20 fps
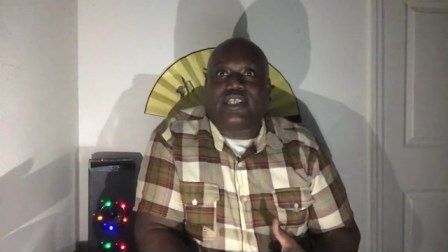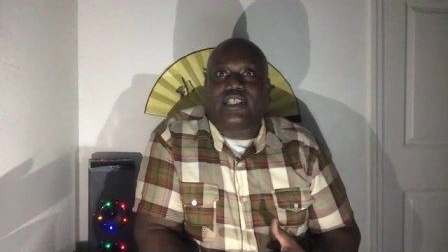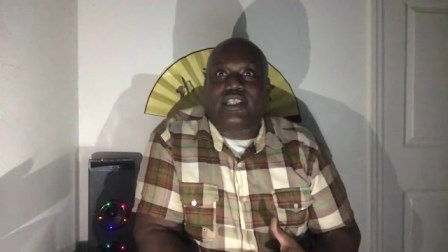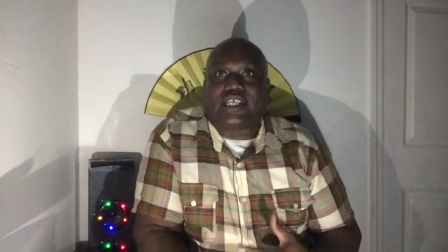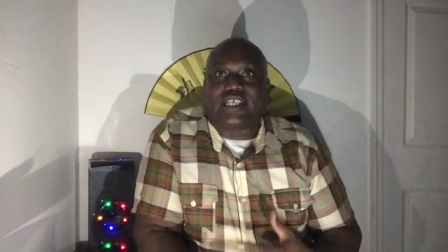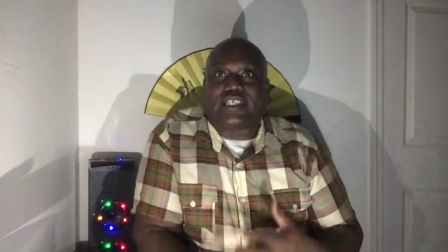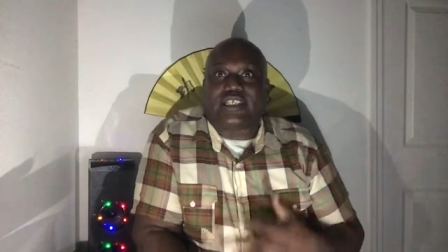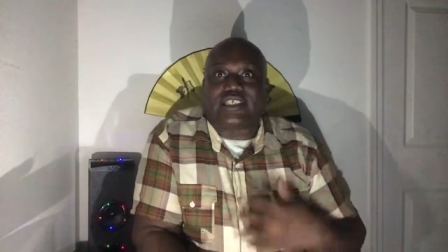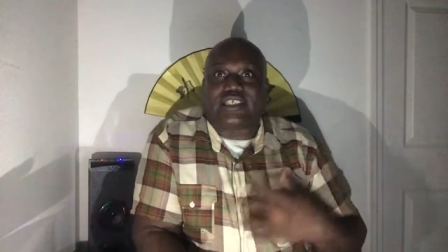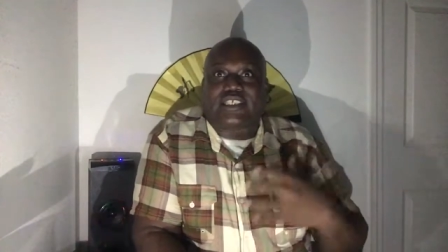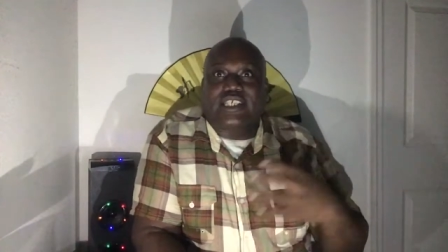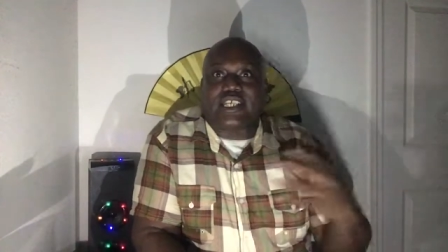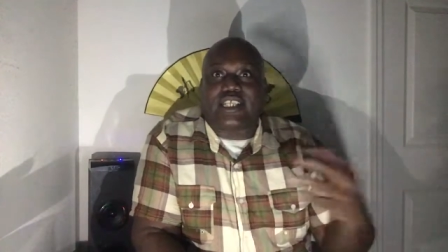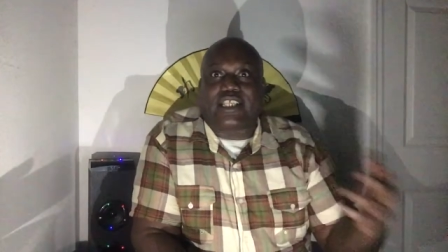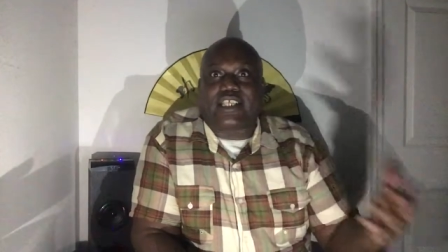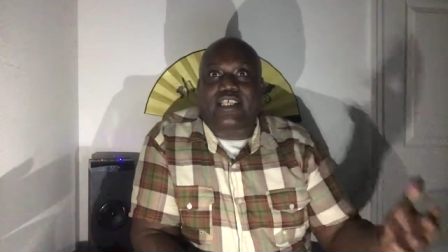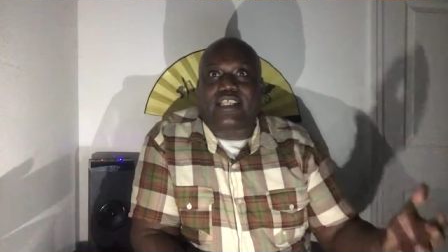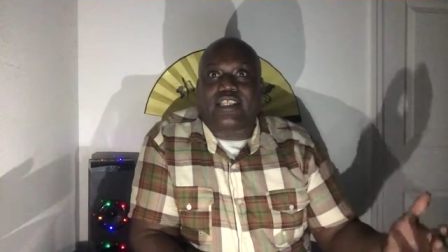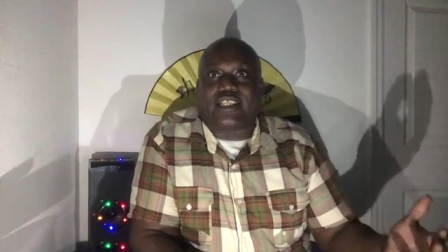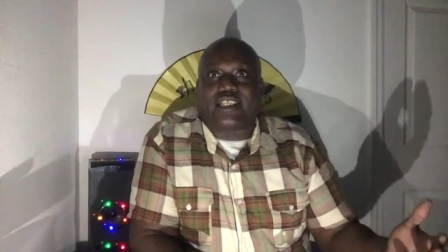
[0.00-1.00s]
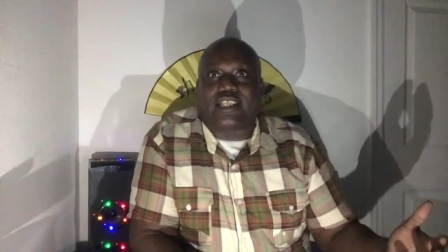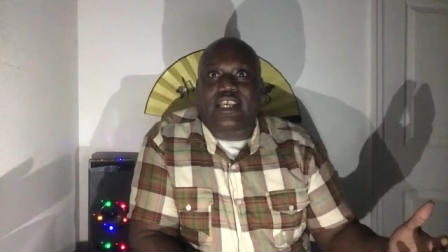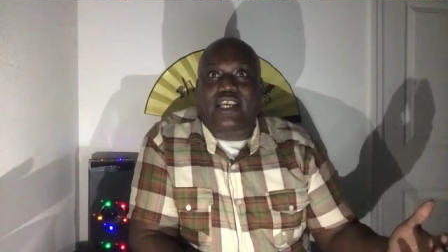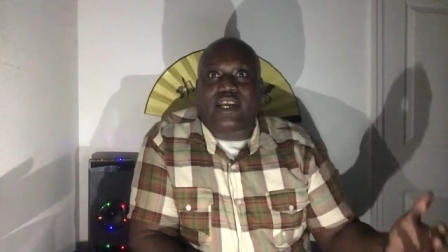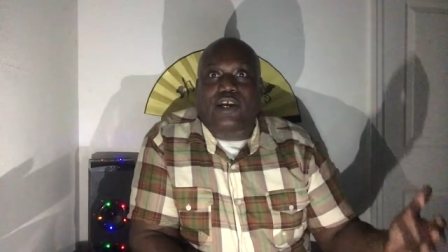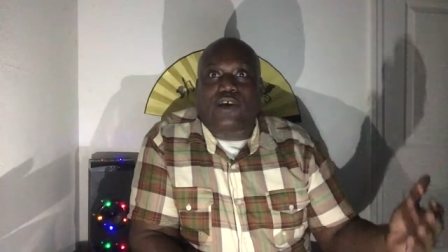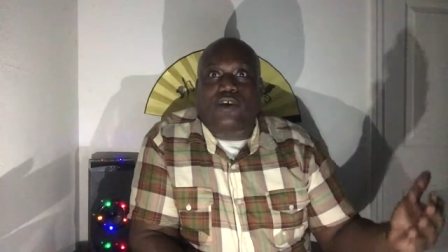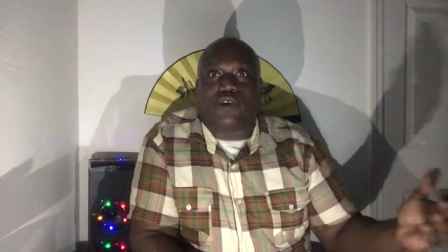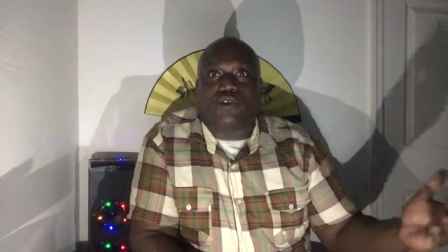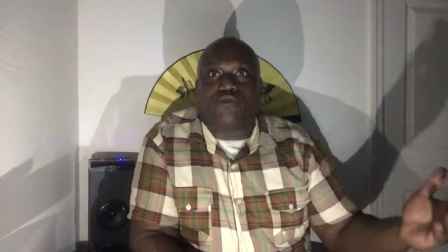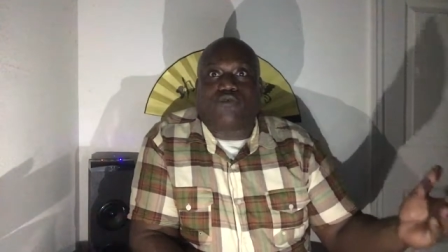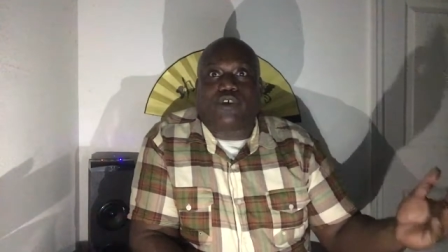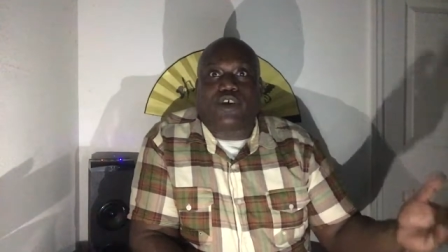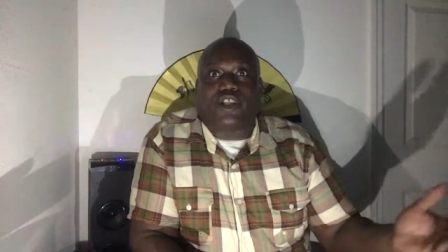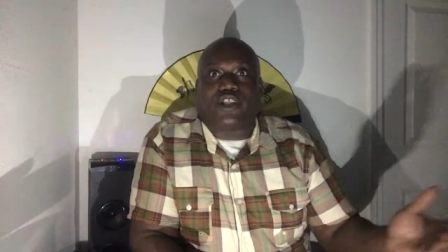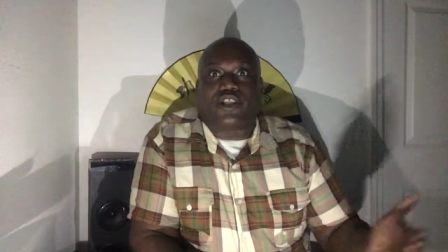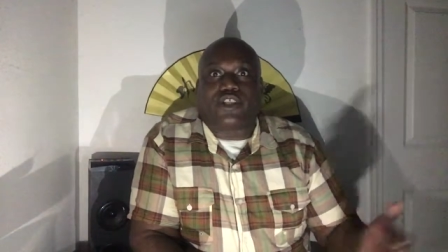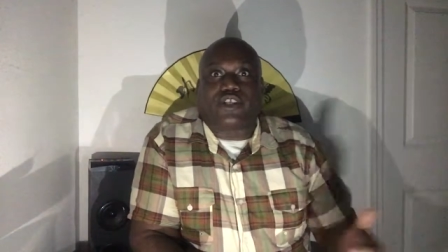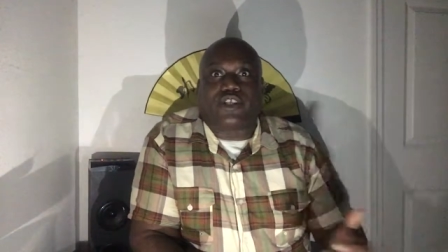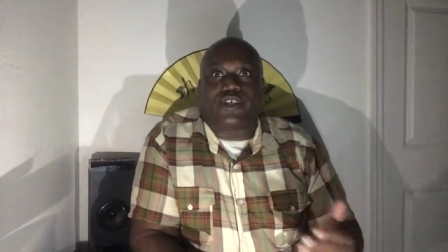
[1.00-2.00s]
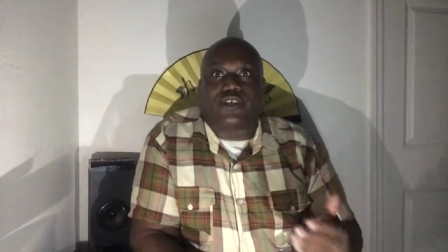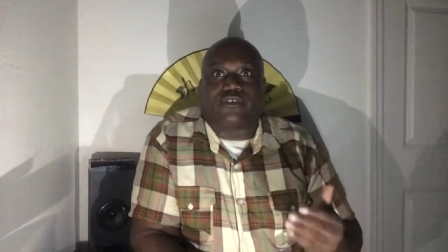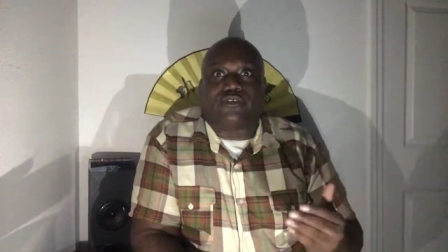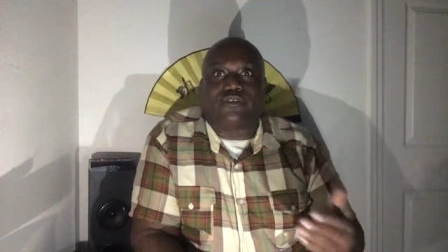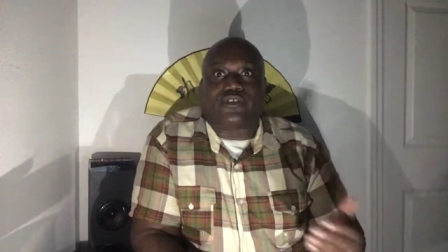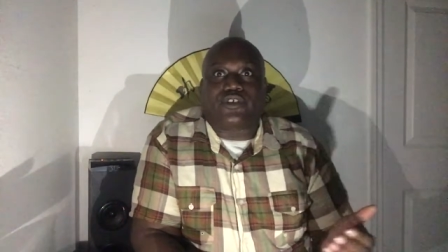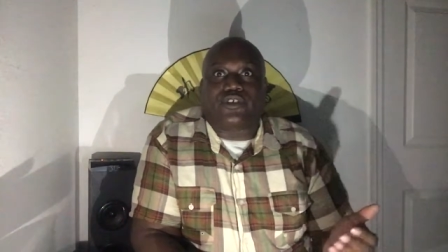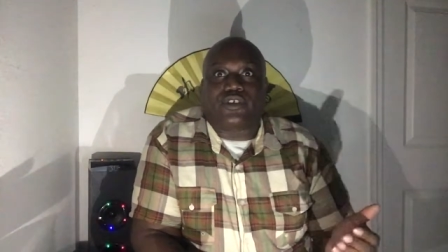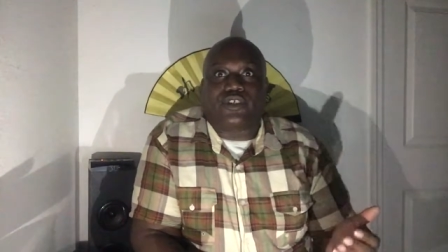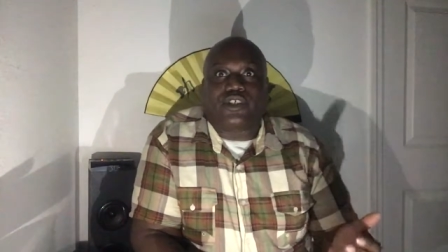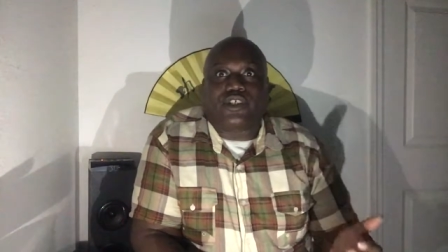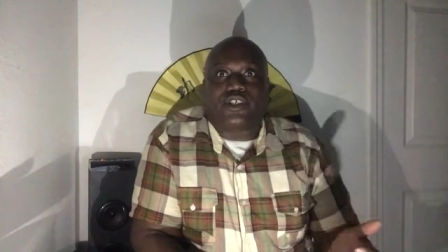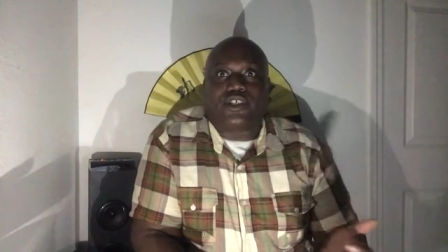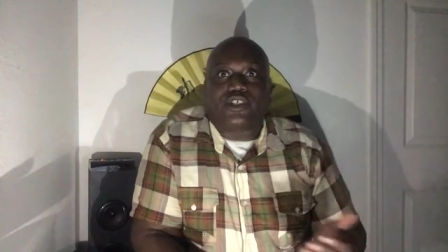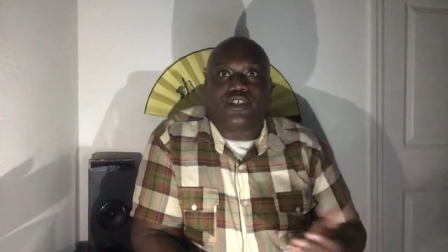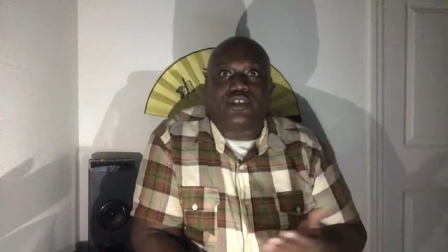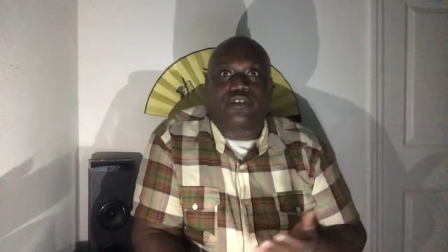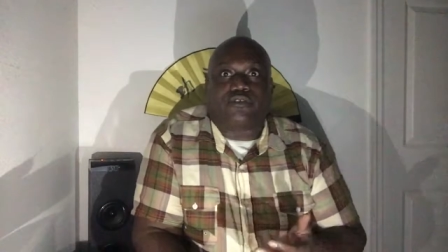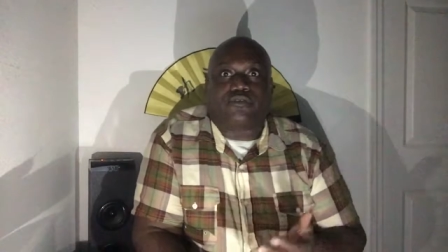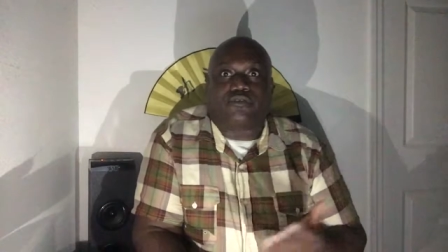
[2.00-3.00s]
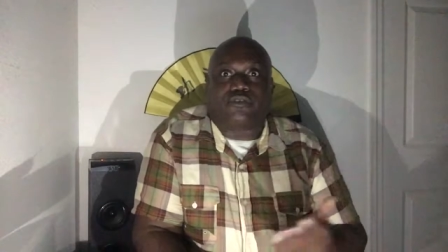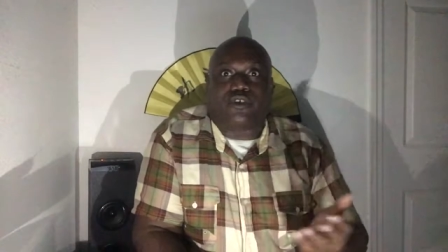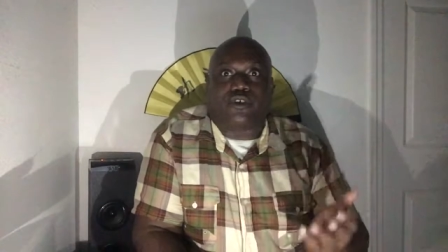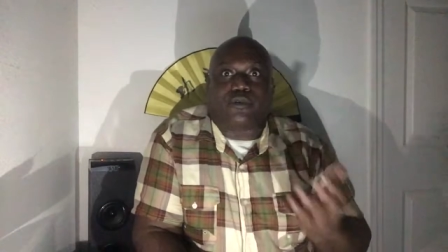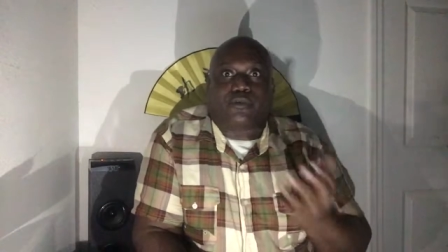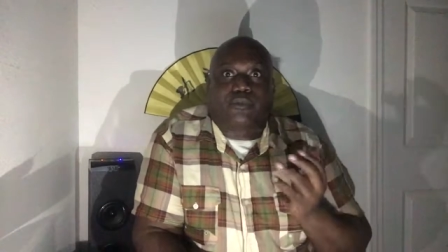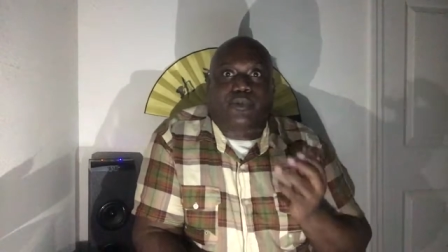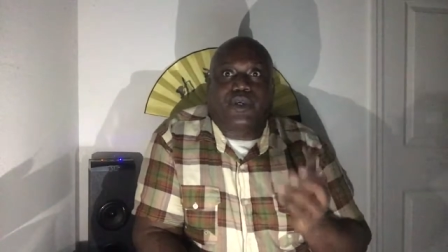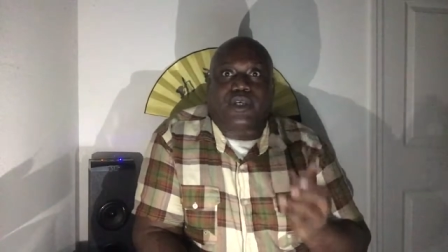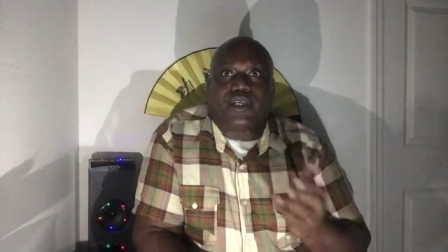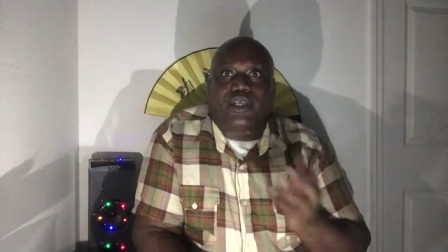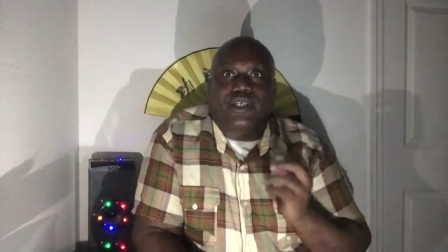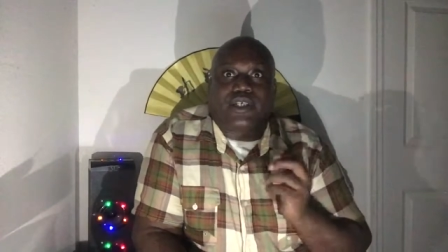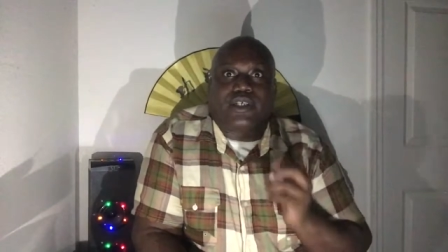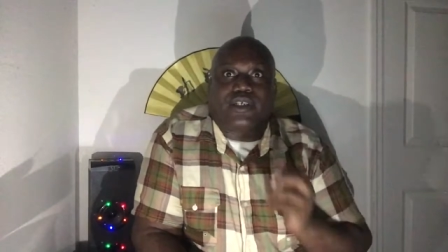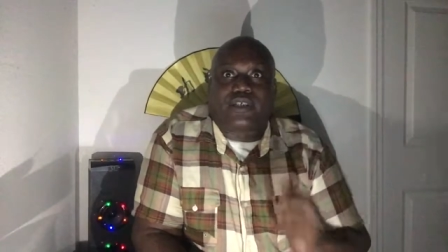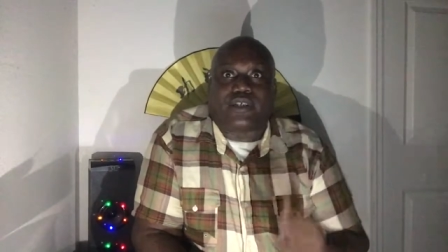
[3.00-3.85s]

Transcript: that's selling their own relatives for a buck.